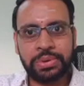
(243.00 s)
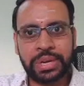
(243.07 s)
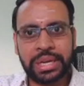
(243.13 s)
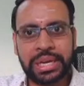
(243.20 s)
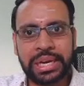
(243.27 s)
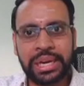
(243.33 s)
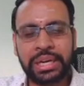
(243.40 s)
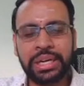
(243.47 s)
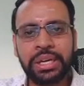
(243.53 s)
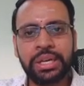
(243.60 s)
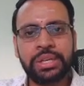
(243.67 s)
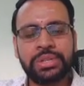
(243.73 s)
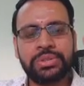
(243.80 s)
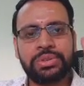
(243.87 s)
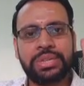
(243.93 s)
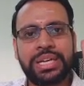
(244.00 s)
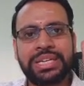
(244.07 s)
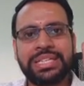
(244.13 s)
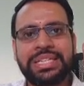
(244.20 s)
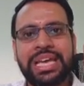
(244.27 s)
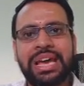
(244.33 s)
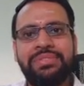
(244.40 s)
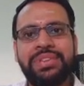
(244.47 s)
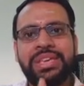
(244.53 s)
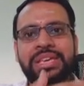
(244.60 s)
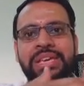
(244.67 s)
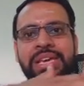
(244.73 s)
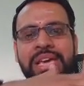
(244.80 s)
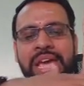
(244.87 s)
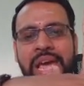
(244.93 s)
recollect, so that's
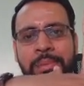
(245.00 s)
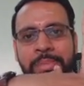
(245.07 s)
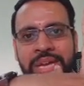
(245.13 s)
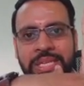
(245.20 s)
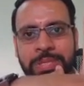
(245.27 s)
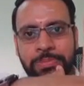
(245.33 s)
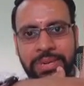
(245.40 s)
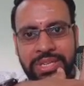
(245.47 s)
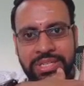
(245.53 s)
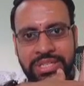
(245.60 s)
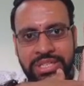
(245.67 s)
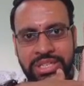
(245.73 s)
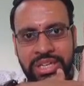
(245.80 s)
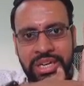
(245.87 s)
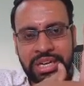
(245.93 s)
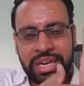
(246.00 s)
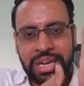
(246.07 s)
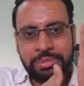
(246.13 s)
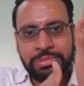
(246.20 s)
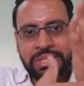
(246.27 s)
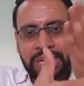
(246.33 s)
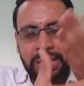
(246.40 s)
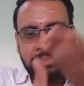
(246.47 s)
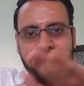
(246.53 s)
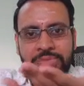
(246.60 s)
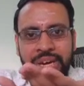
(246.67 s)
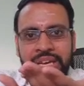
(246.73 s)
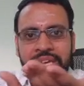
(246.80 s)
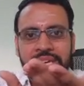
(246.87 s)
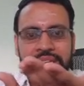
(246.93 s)
having mx plus j times
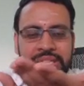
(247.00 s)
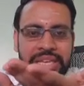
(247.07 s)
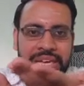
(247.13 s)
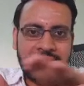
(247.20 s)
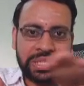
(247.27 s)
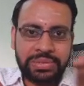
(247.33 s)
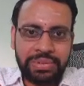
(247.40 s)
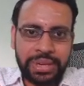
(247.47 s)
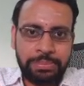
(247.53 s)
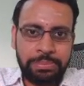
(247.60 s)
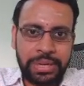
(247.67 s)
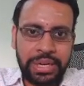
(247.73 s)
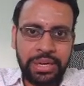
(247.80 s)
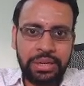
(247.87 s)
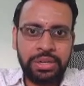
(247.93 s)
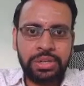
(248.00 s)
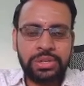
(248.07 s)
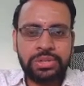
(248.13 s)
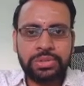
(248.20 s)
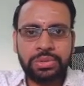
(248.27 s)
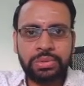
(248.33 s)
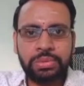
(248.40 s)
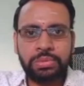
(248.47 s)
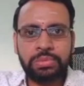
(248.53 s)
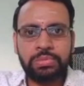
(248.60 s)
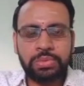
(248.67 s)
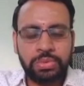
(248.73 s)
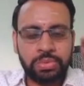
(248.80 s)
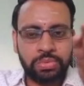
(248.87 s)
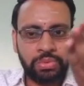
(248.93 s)
my in the xy plane. So
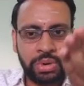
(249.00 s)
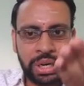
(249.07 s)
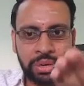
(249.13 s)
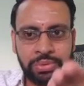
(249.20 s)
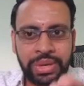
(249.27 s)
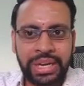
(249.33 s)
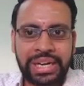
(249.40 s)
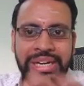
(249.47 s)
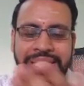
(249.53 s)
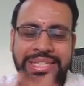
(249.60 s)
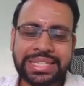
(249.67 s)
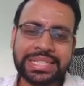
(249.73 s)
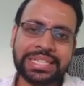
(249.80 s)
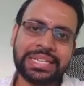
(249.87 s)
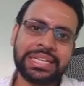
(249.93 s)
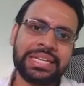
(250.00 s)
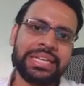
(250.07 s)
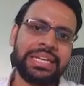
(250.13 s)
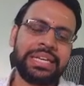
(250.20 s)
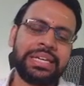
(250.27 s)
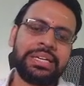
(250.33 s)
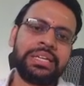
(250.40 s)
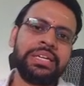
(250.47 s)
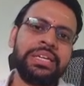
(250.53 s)
what we are concerned here